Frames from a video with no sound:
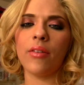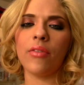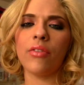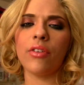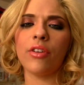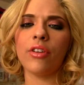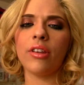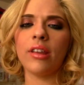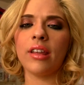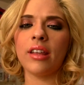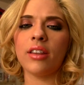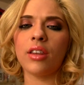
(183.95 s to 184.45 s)
I
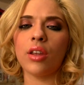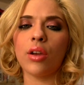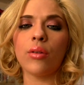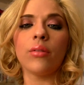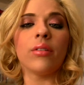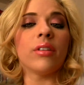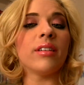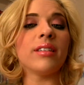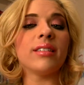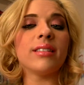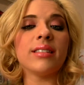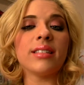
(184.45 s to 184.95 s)
feel like they're
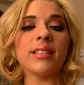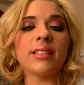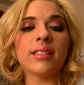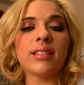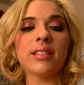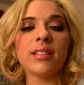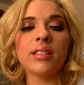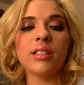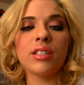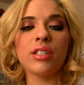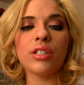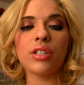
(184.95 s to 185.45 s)
really
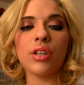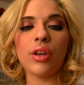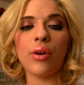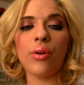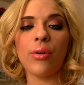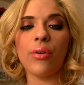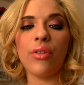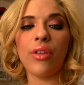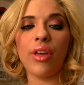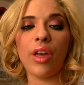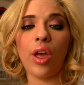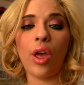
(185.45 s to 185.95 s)
seasoned,
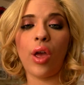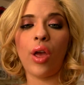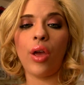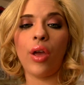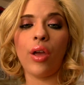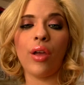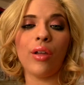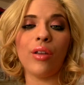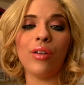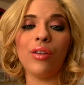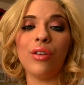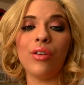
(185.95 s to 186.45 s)
so
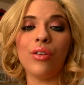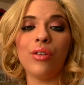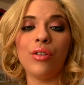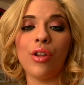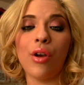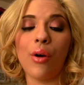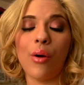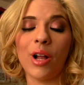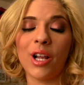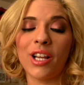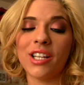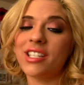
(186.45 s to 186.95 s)
they
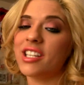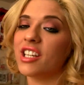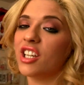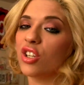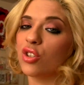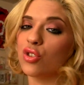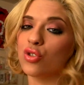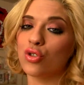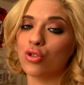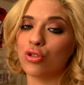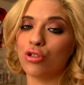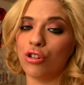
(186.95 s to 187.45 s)
know how to take
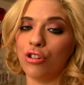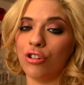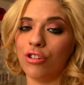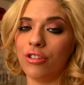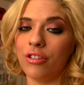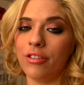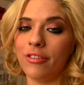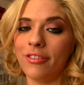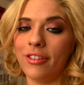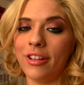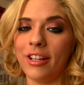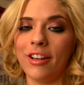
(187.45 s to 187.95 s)

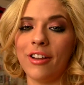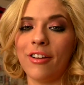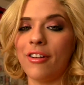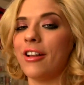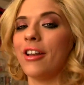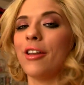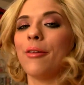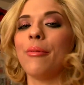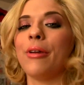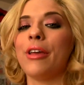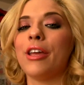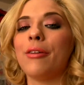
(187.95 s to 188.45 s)
control. They know how
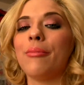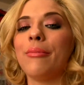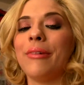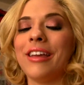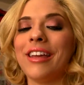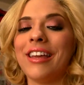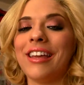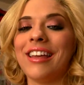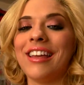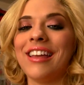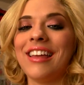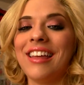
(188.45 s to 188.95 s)
to make
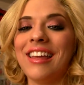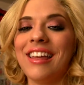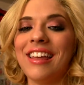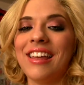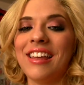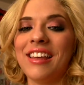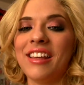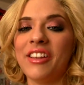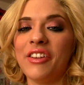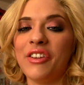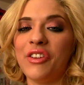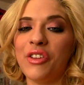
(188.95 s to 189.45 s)
me
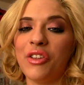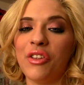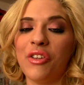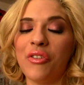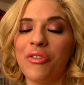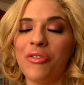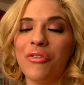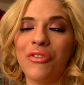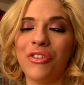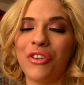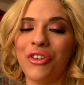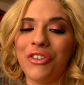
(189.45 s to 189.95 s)
into
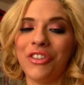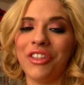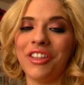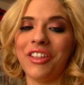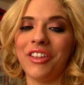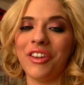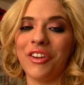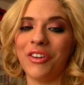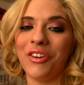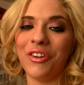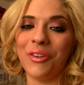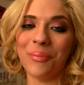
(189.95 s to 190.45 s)
the filthy
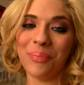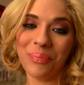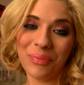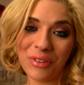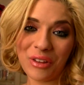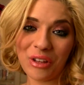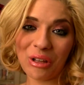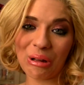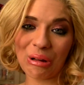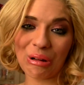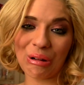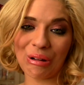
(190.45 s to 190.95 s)
little
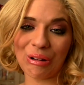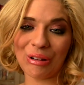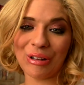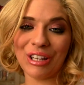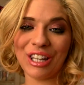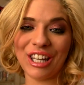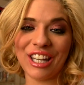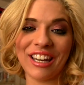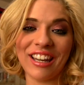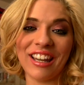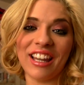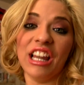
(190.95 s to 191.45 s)
girl
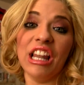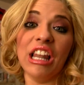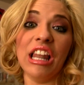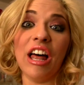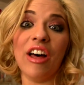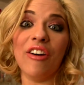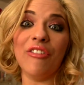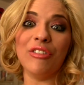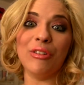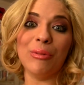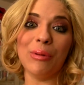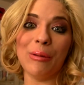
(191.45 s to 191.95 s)
that I
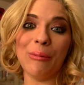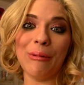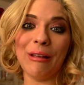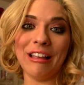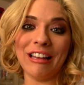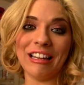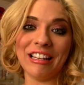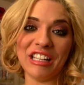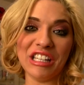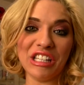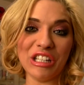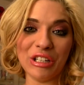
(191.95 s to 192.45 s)
love to be
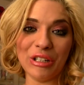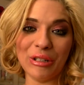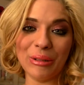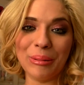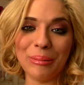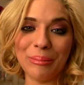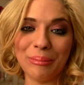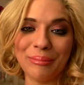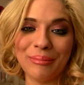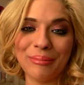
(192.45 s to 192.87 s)
made into.